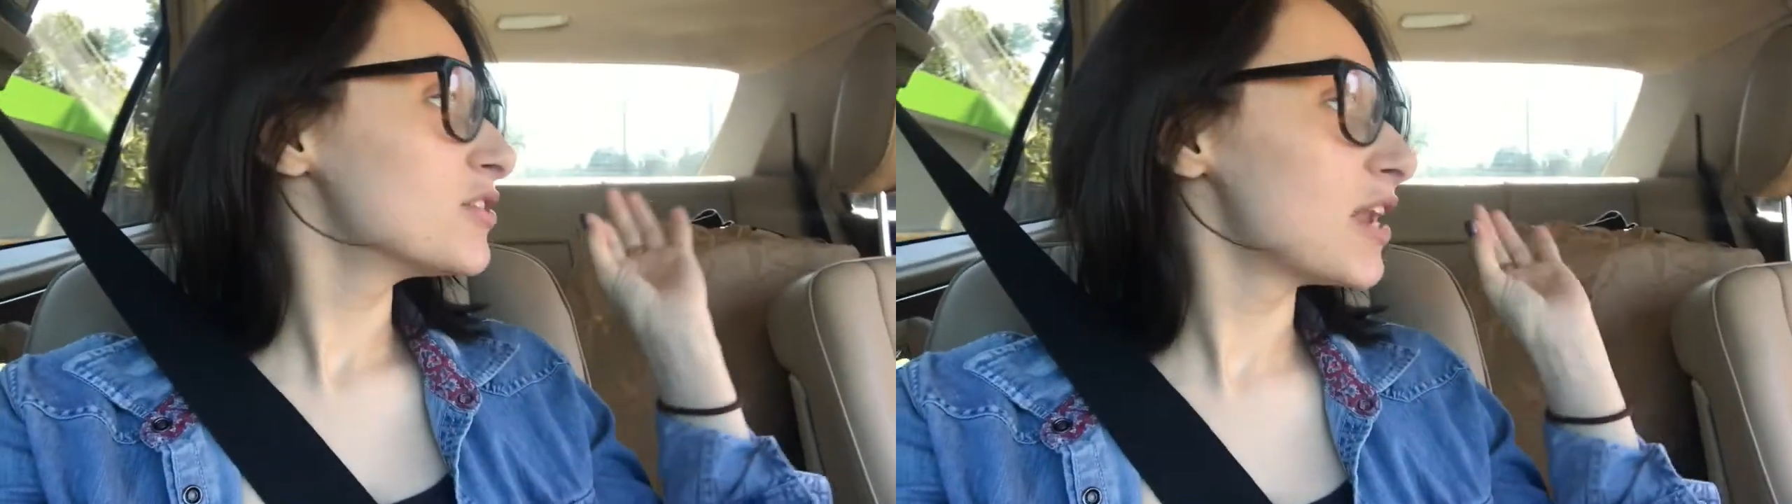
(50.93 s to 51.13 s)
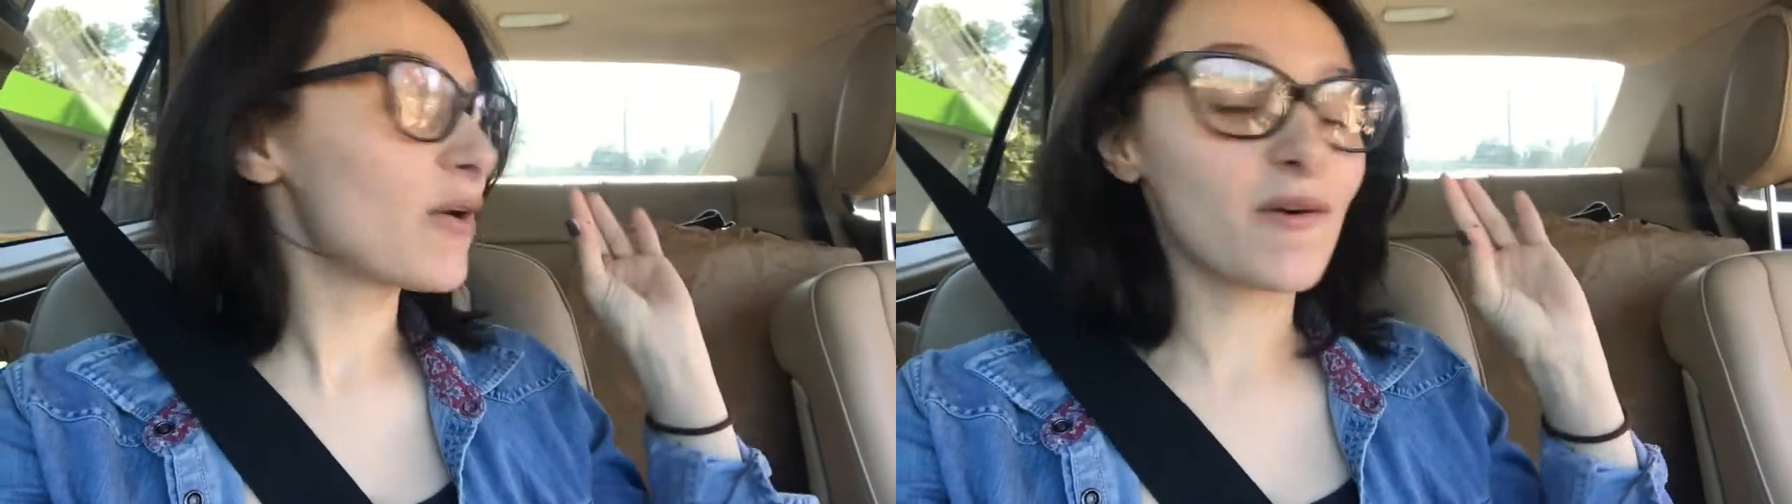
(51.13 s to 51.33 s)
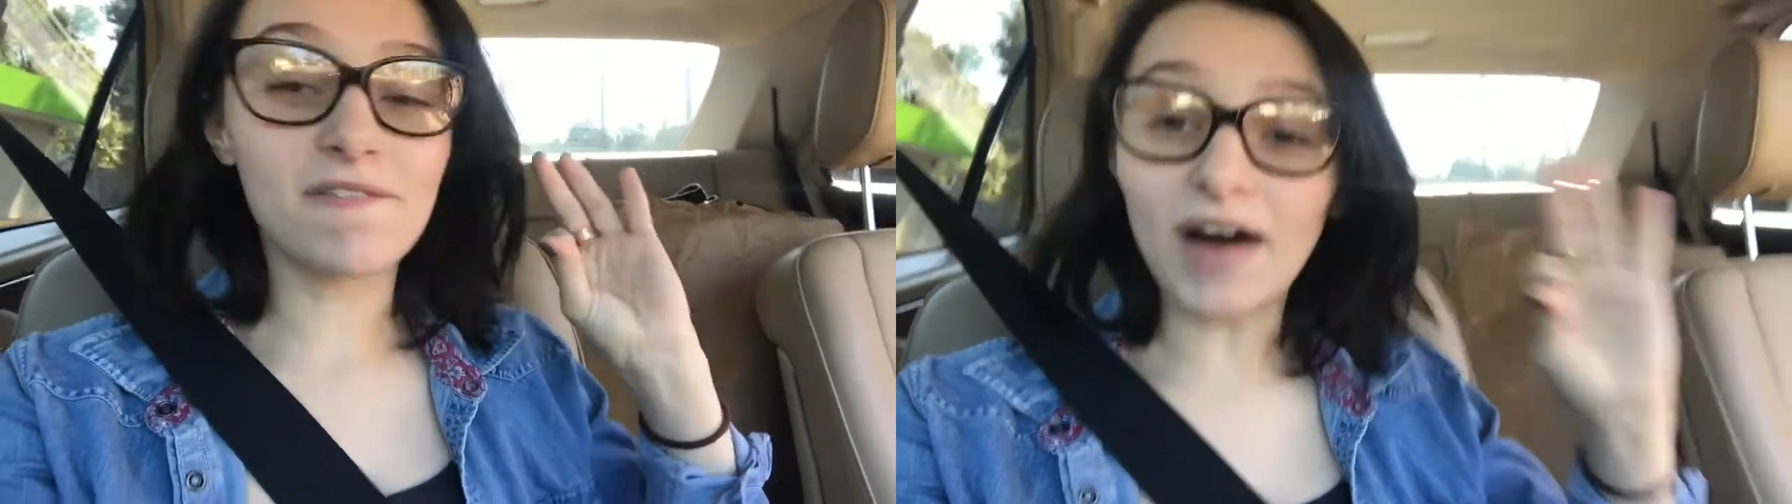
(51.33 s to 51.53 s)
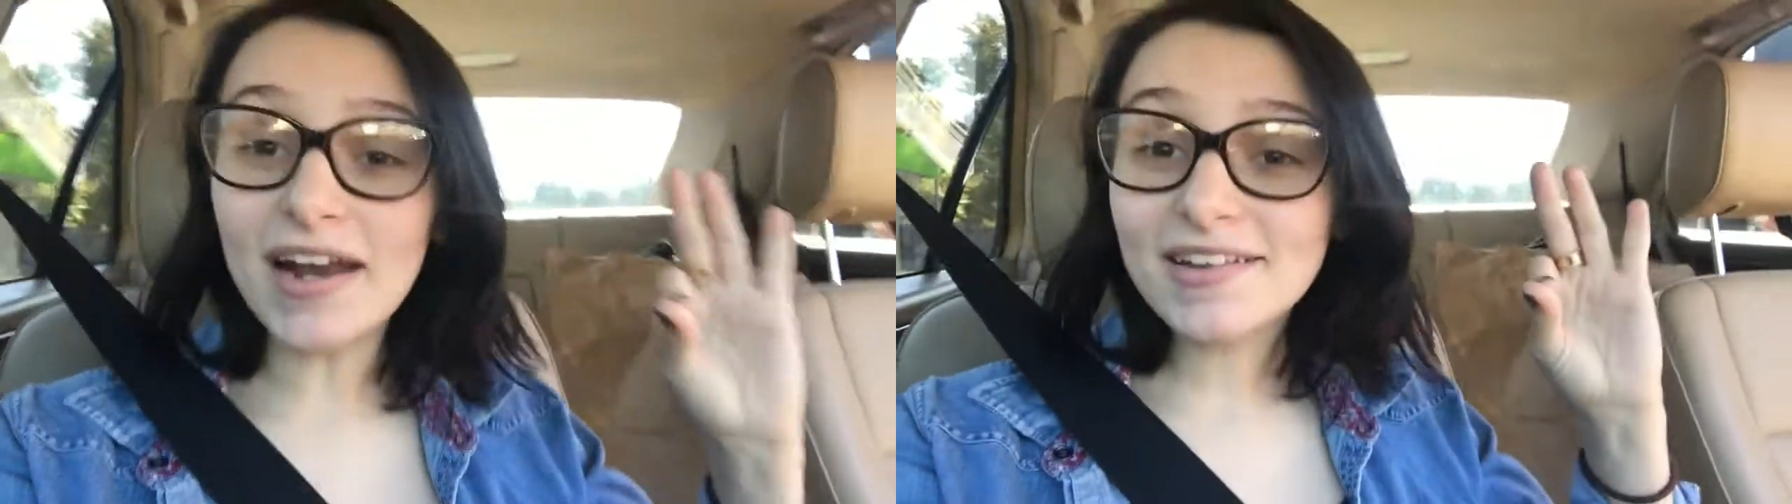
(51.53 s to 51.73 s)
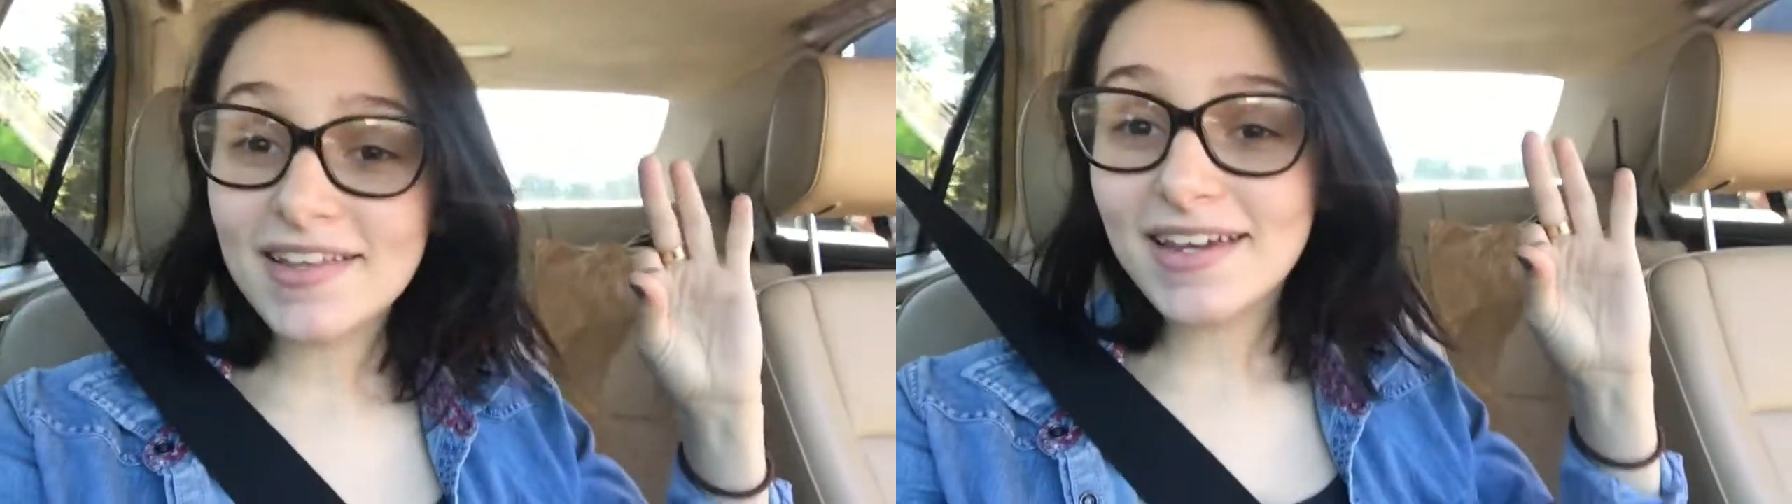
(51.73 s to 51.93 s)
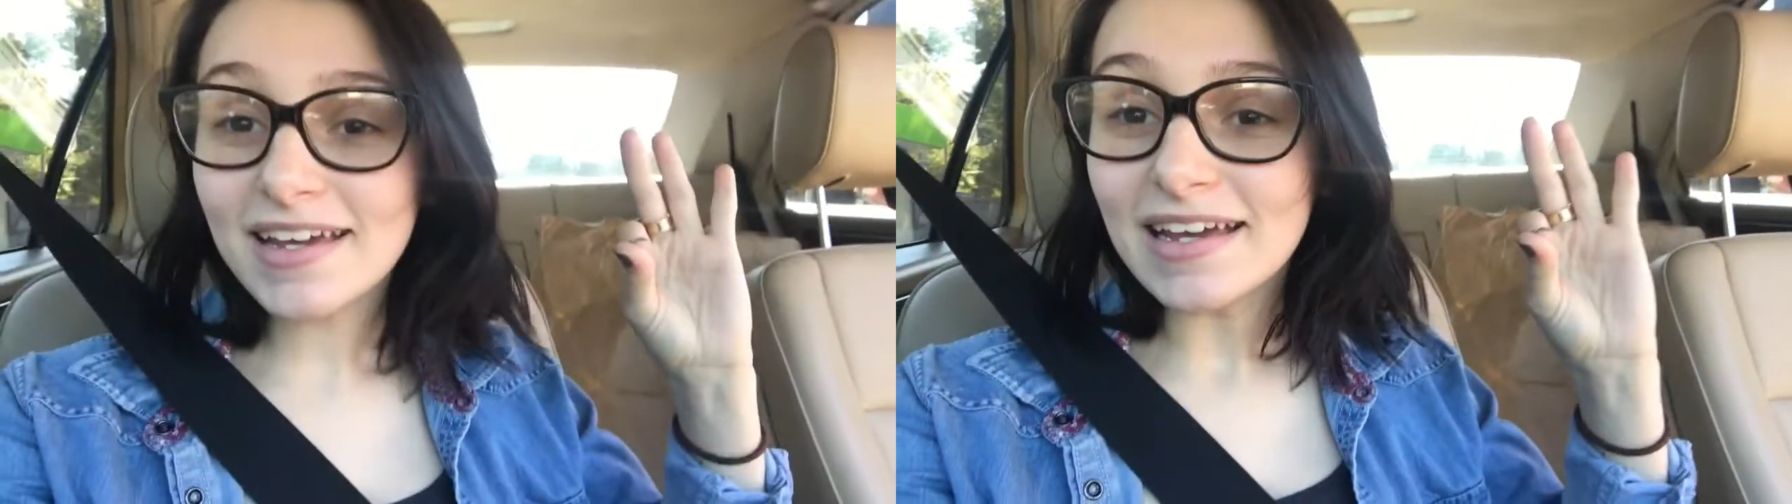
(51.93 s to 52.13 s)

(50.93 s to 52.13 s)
so now we're finally